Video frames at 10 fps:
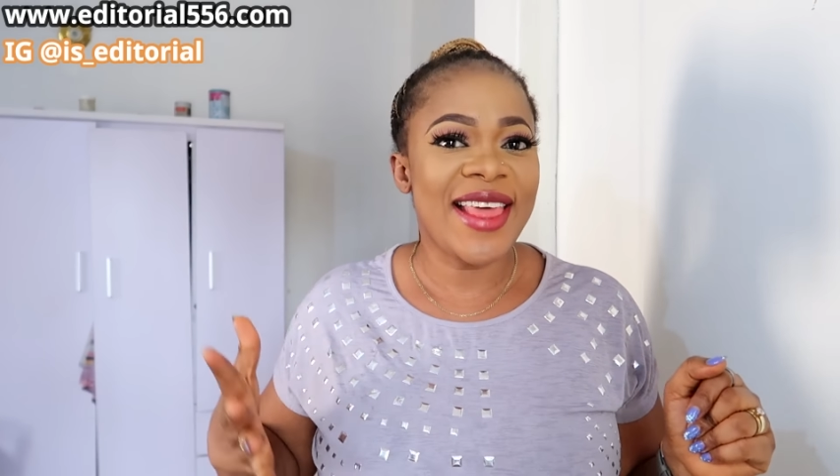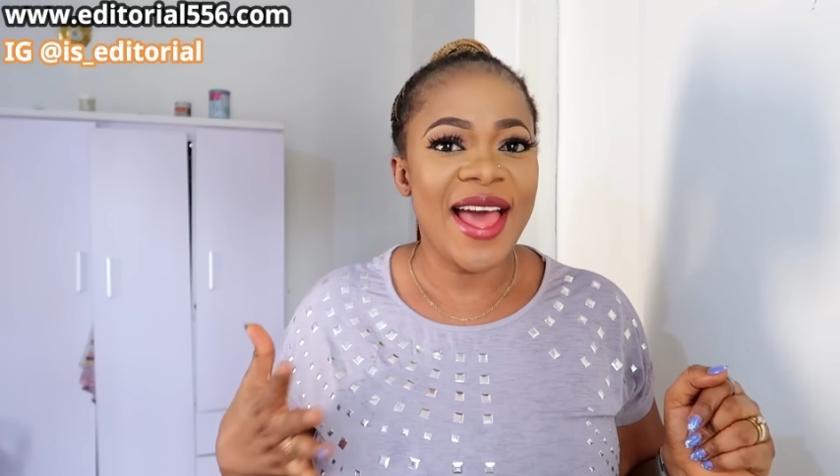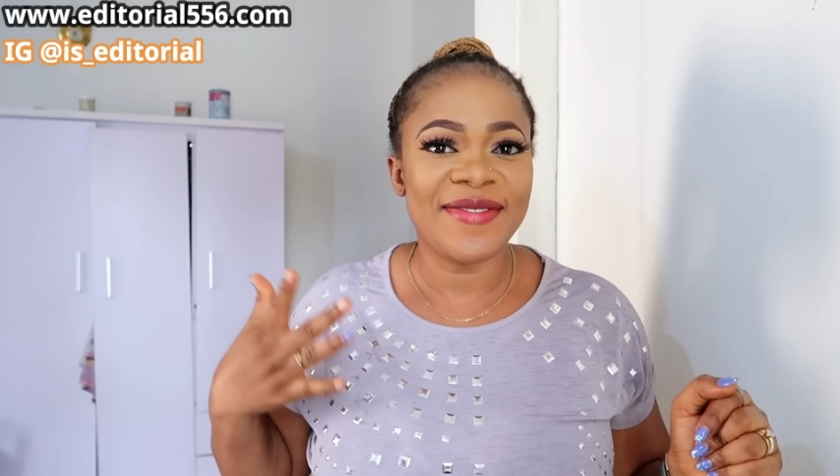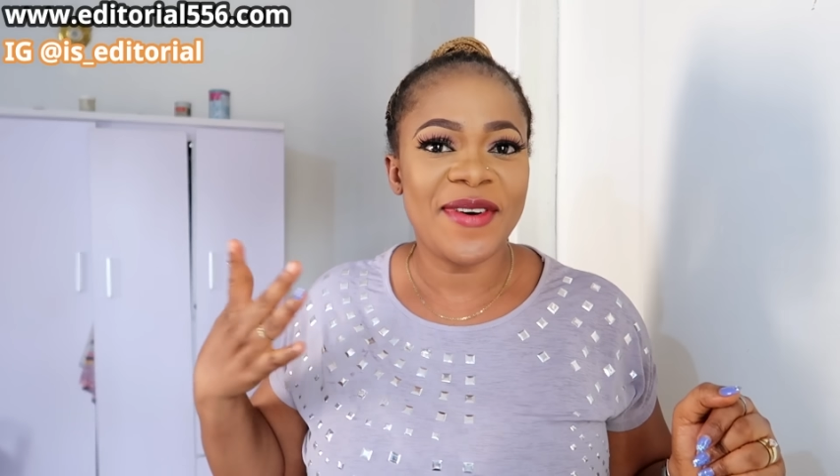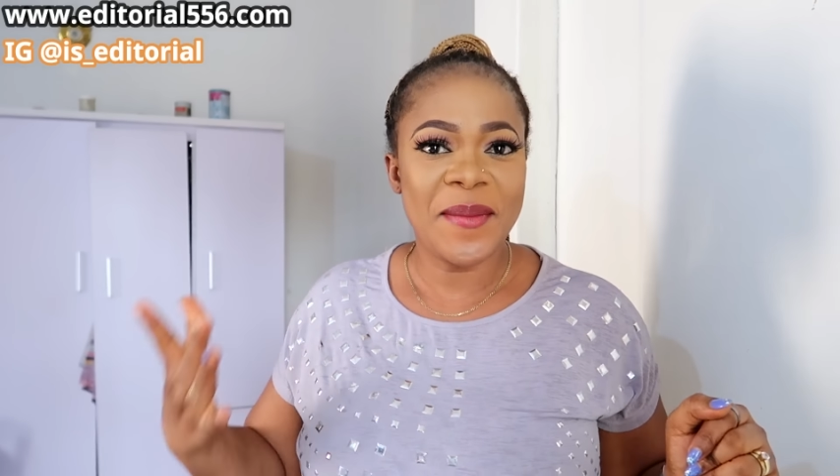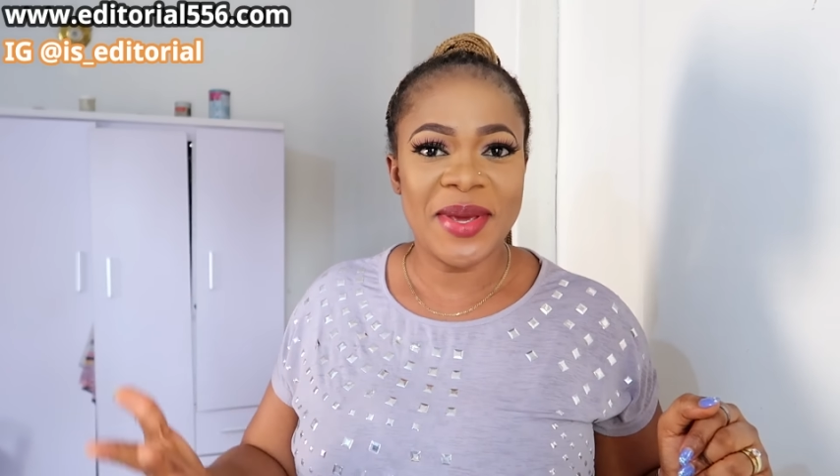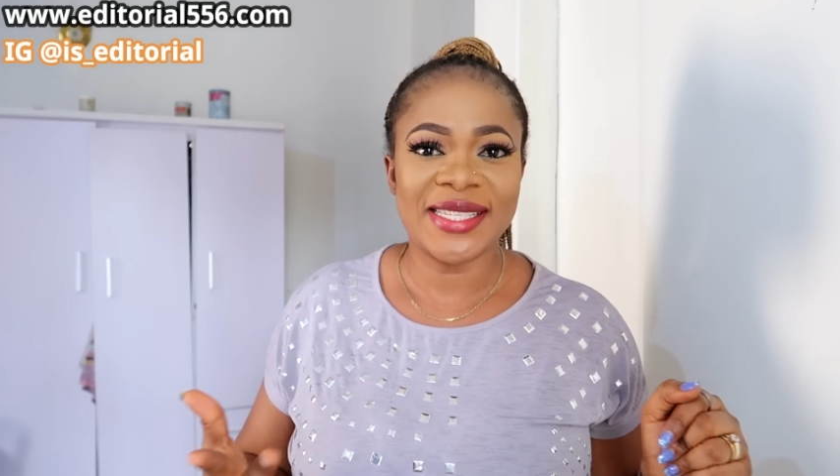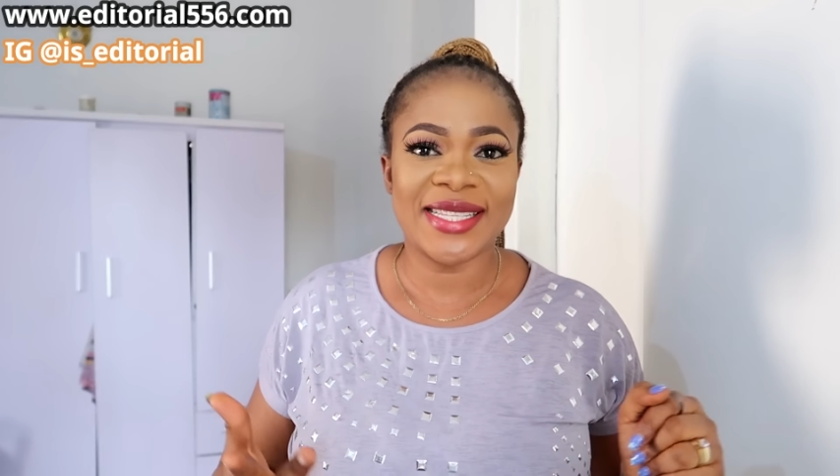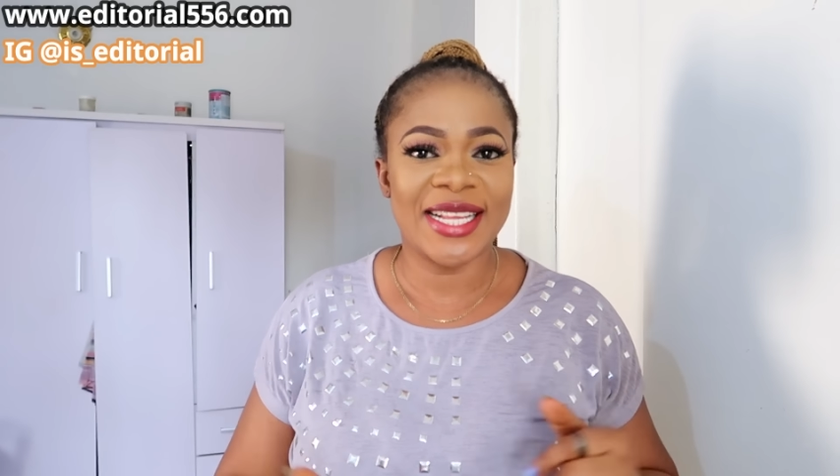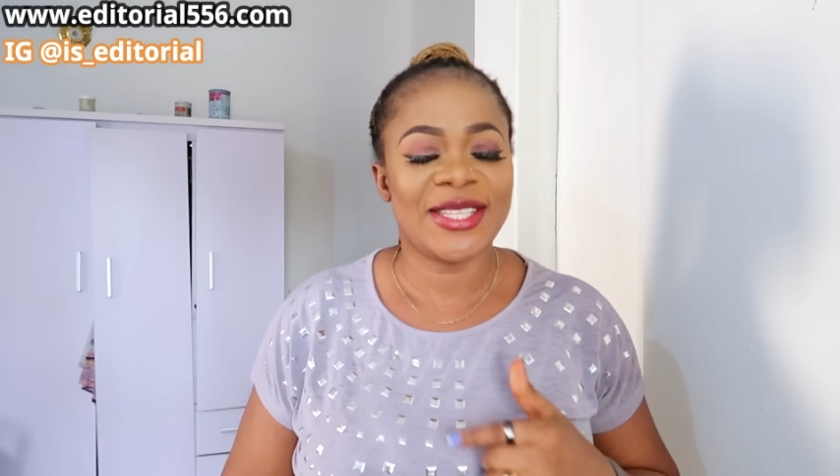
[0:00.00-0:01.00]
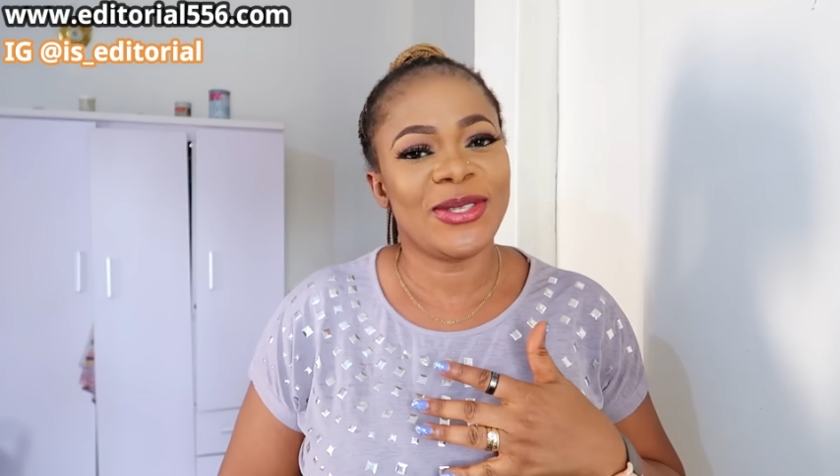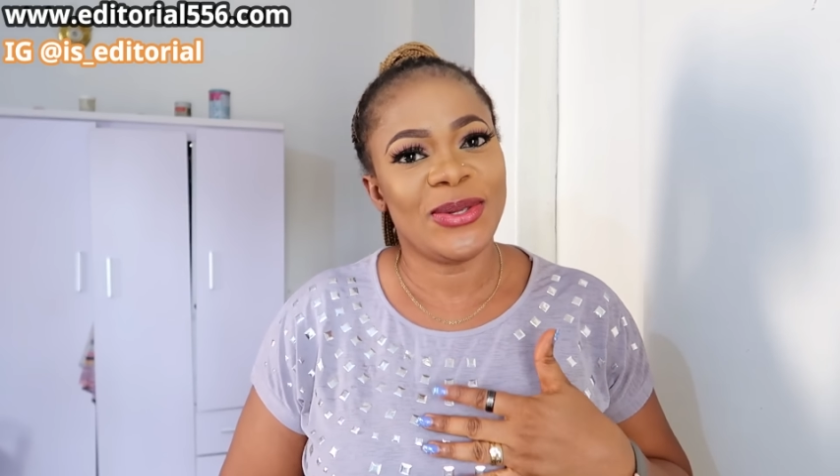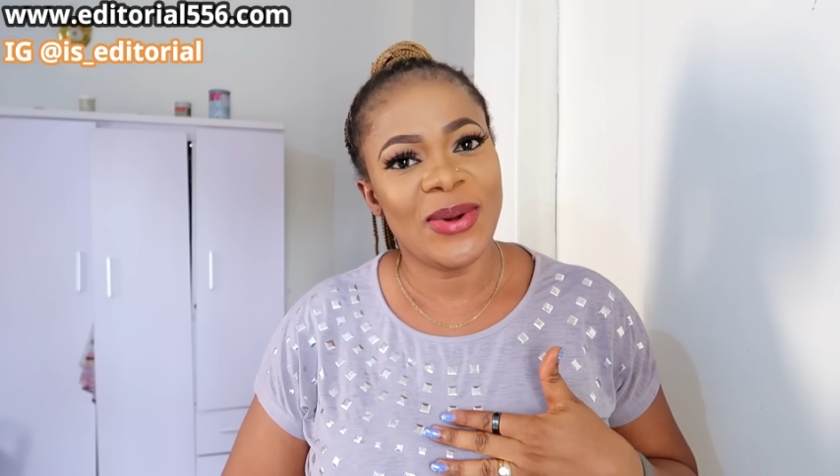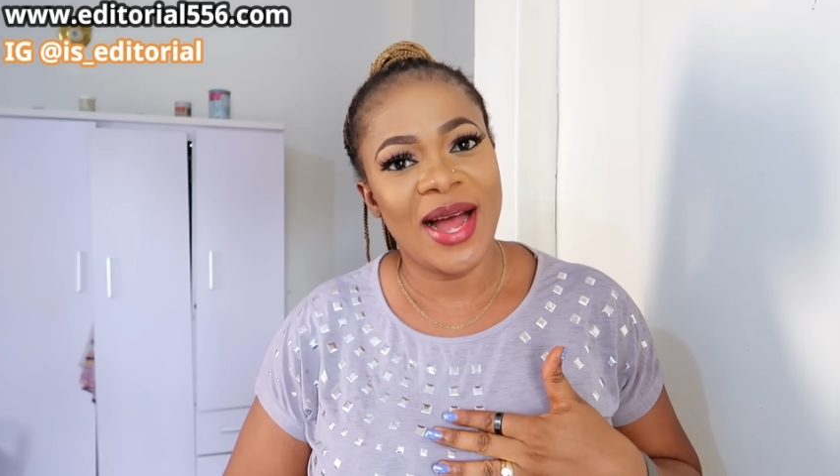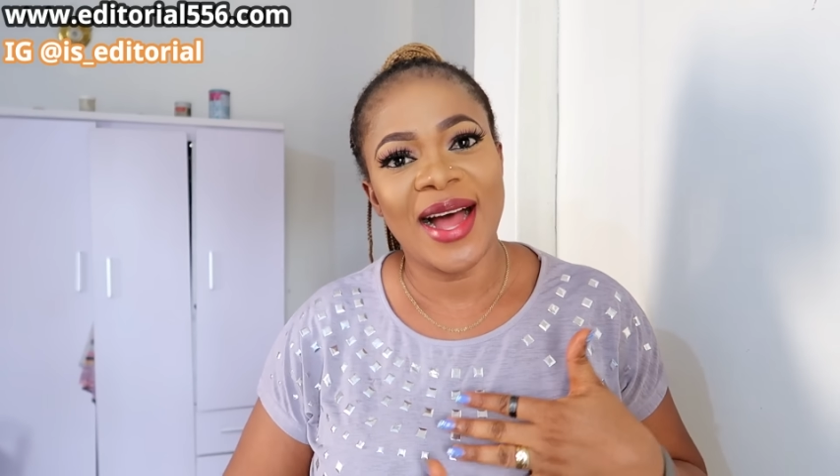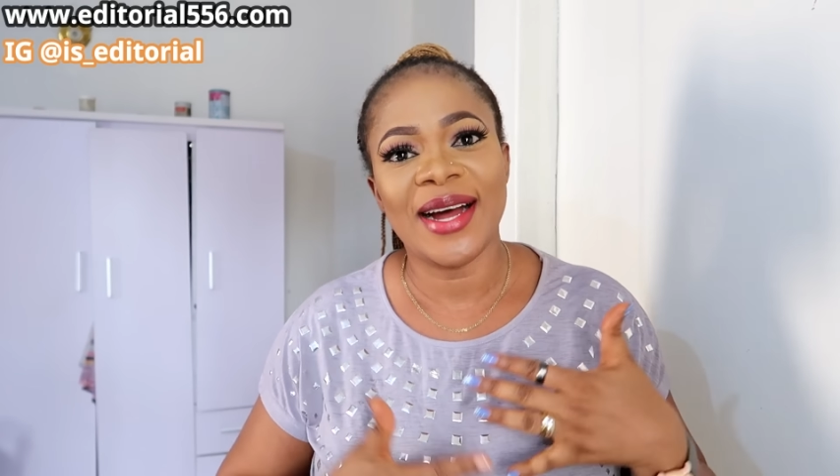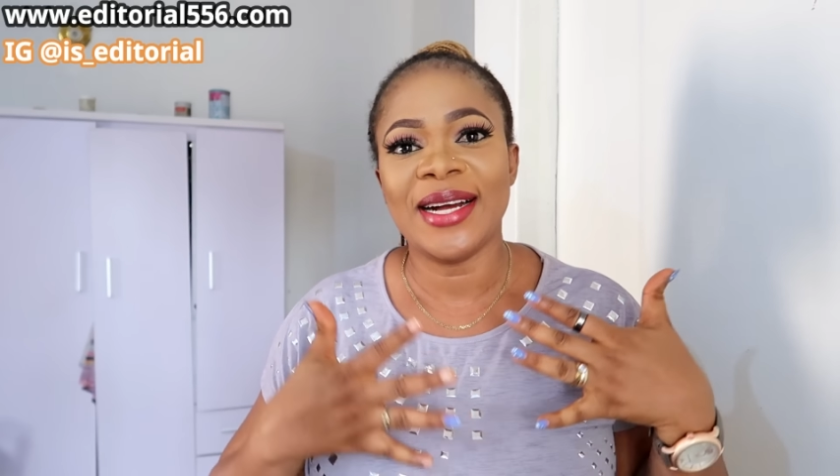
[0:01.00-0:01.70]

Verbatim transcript: therefore means that you are